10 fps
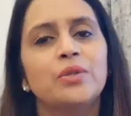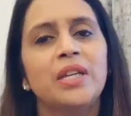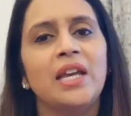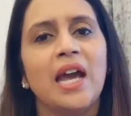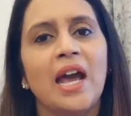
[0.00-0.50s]

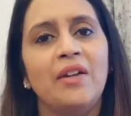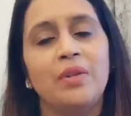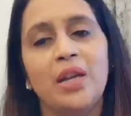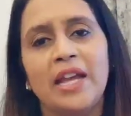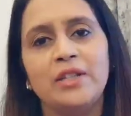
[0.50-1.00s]
Today, I
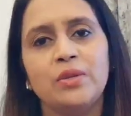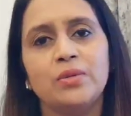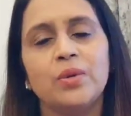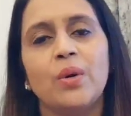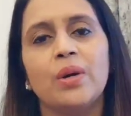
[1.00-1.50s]
would like to
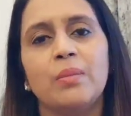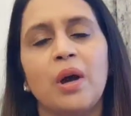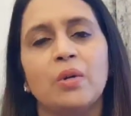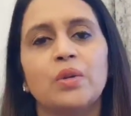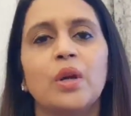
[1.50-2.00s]
talk
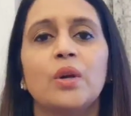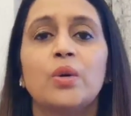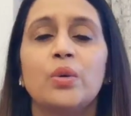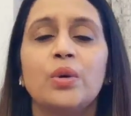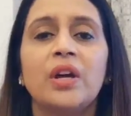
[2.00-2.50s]
about
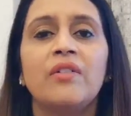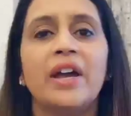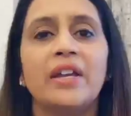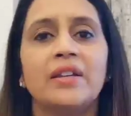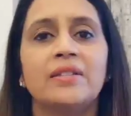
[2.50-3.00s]

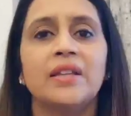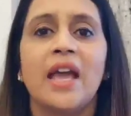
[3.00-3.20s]
coronavirus